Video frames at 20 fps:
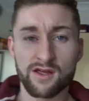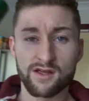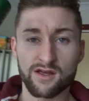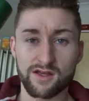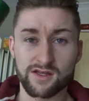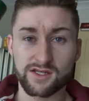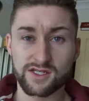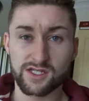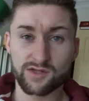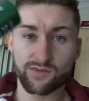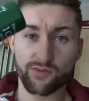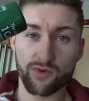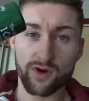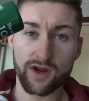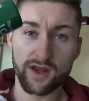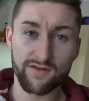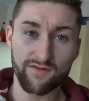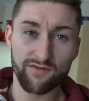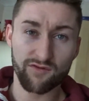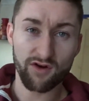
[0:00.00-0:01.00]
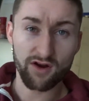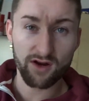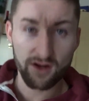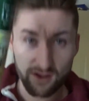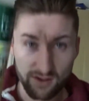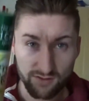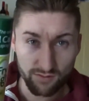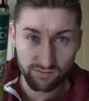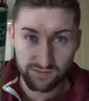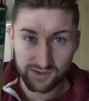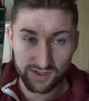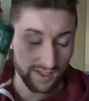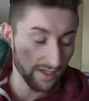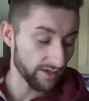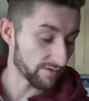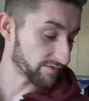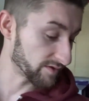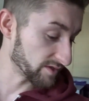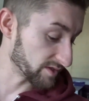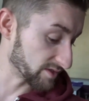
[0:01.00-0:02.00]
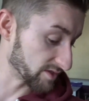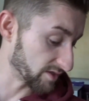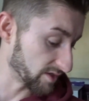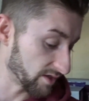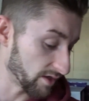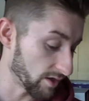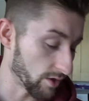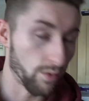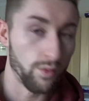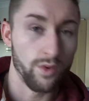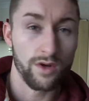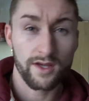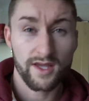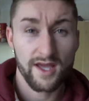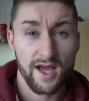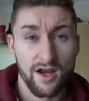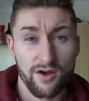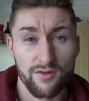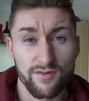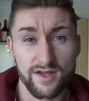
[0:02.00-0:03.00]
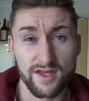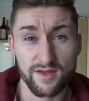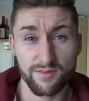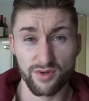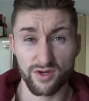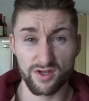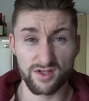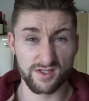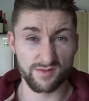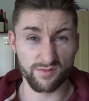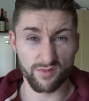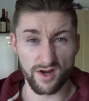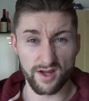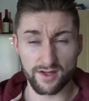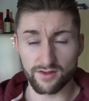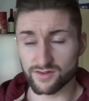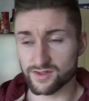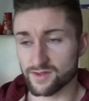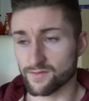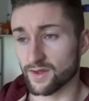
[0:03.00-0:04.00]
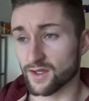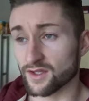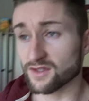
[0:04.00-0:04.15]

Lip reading: spray Fry Light stuff, because it's only like 1 calorie per spray or something.